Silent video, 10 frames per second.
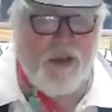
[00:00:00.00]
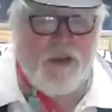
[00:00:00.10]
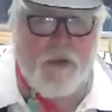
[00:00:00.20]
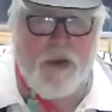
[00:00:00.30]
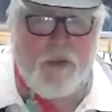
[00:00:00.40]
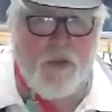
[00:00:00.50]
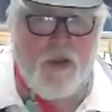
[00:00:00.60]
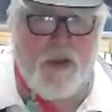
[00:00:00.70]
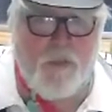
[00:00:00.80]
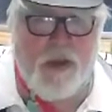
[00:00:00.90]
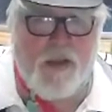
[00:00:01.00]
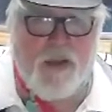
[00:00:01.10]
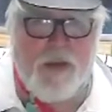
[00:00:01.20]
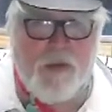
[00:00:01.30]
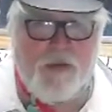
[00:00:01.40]
though it's probably one of the better
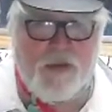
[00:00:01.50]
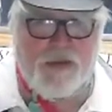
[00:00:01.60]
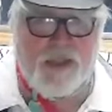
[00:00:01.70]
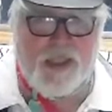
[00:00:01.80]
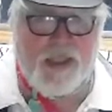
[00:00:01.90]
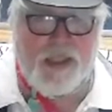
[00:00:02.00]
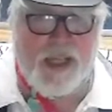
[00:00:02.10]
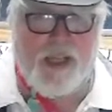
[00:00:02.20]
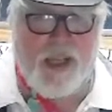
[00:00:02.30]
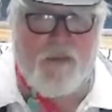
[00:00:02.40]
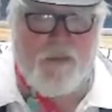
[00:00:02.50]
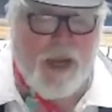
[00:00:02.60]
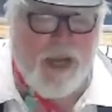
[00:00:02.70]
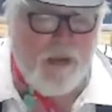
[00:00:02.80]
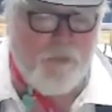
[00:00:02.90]
chemicals to kill off
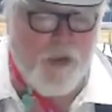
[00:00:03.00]
bad